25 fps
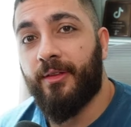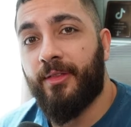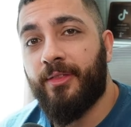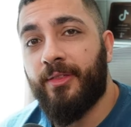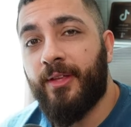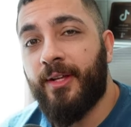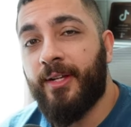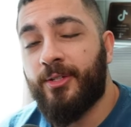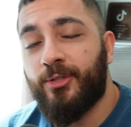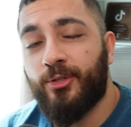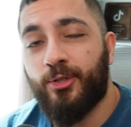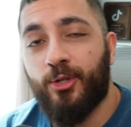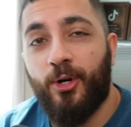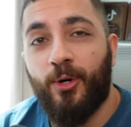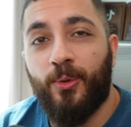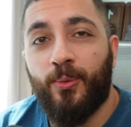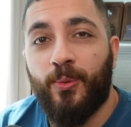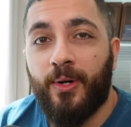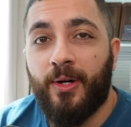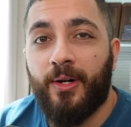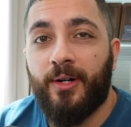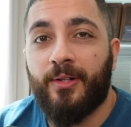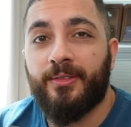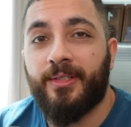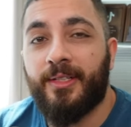Things go
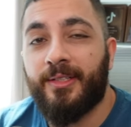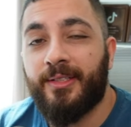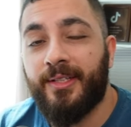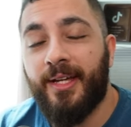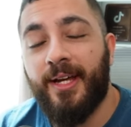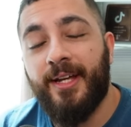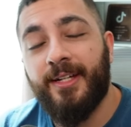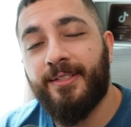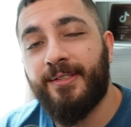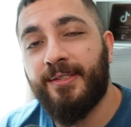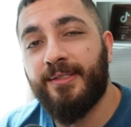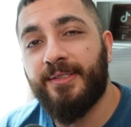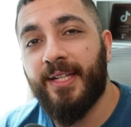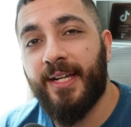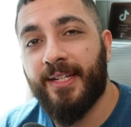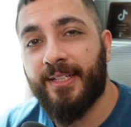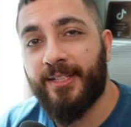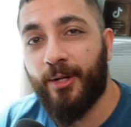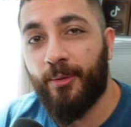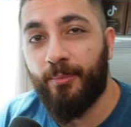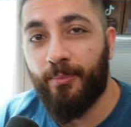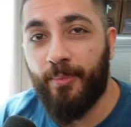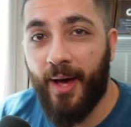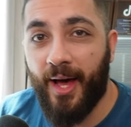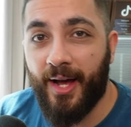well on the date, you take
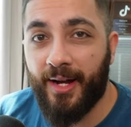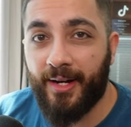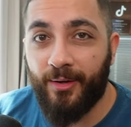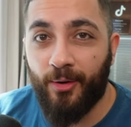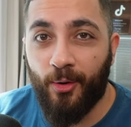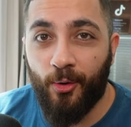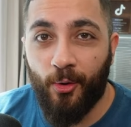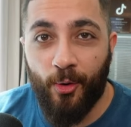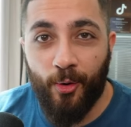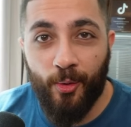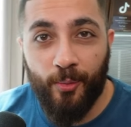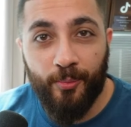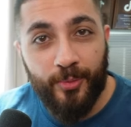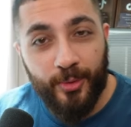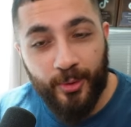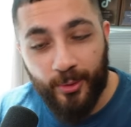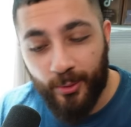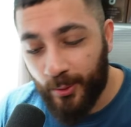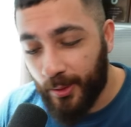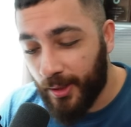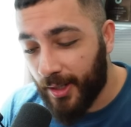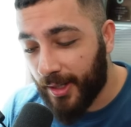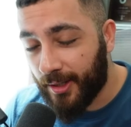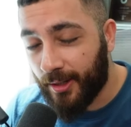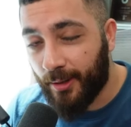her back home, you
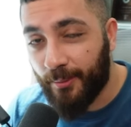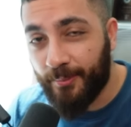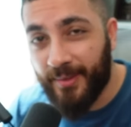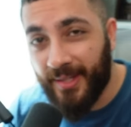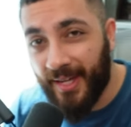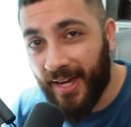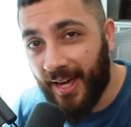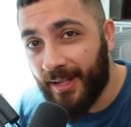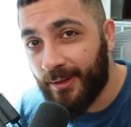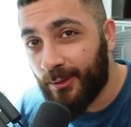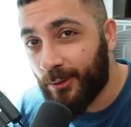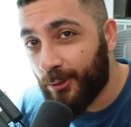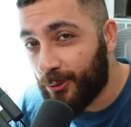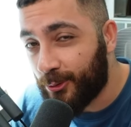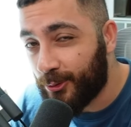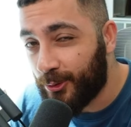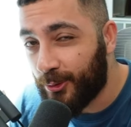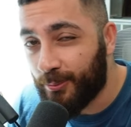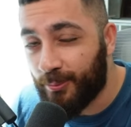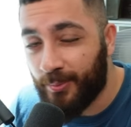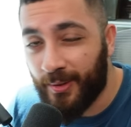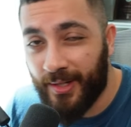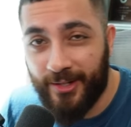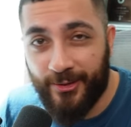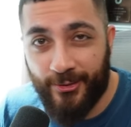light up candles, you
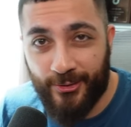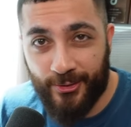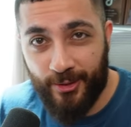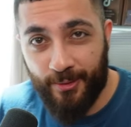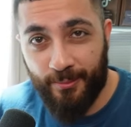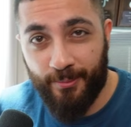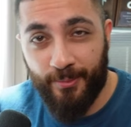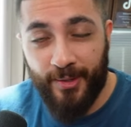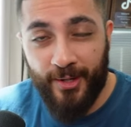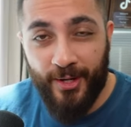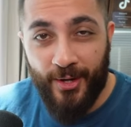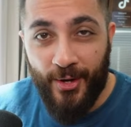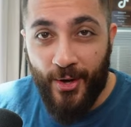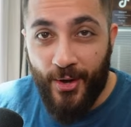play some